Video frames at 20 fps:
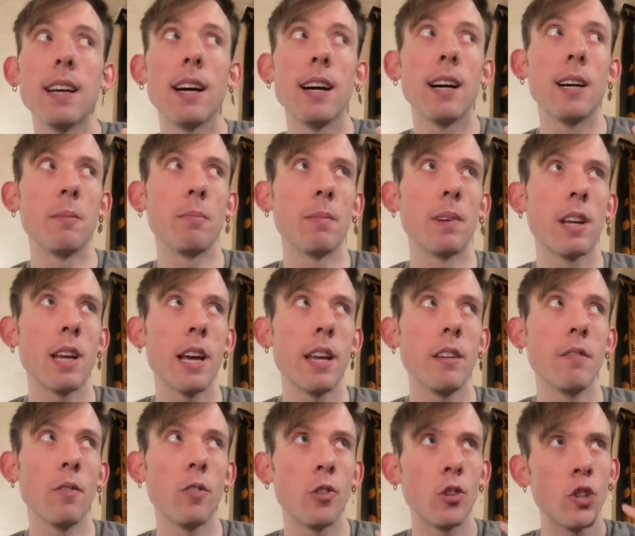kind
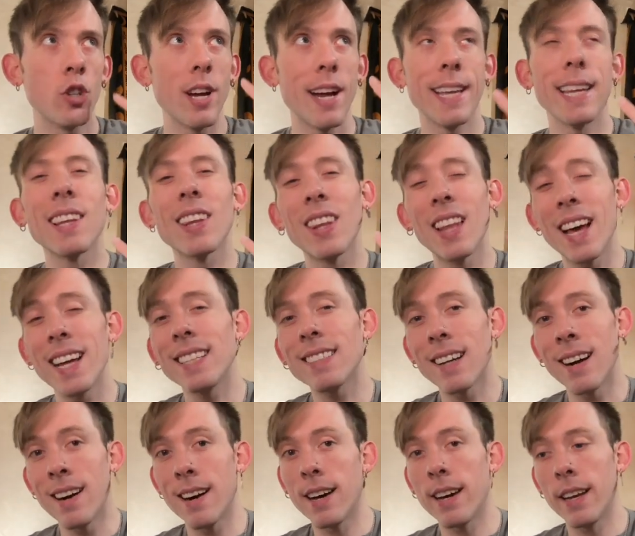of shine light
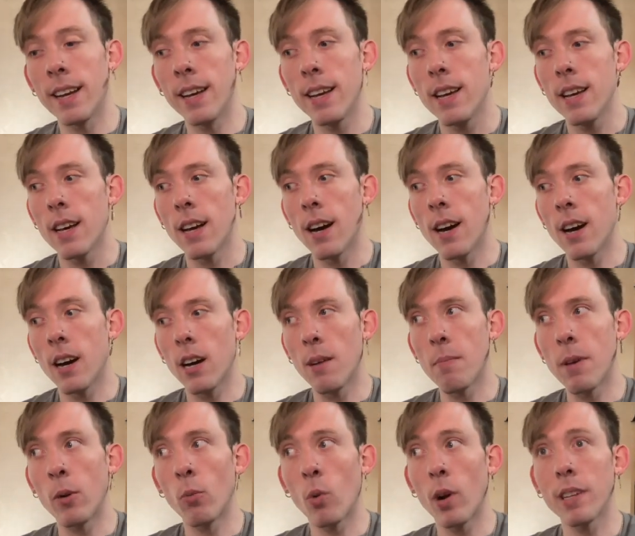on
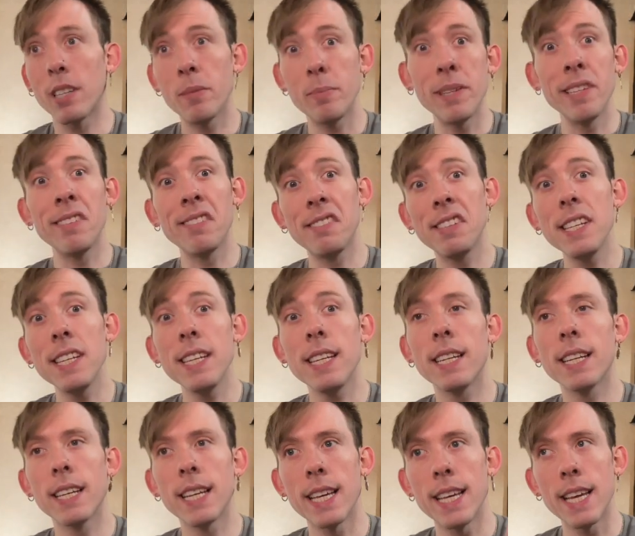and want to be
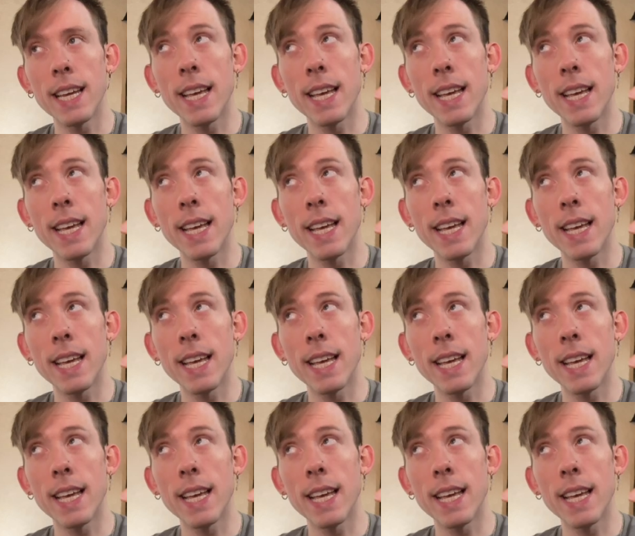seen